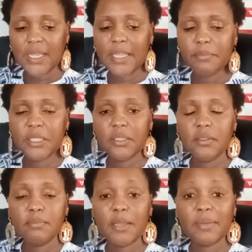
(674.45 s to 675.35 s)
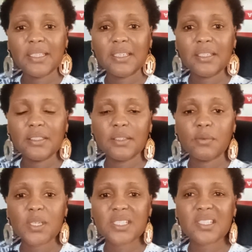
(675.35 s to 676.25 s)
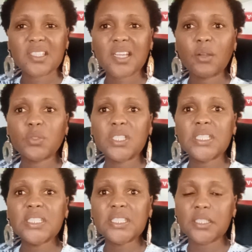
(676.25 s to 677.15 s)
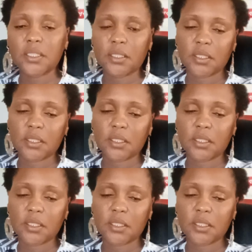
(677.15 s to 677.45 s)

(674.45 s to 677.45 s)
I mean my mother was a shouty.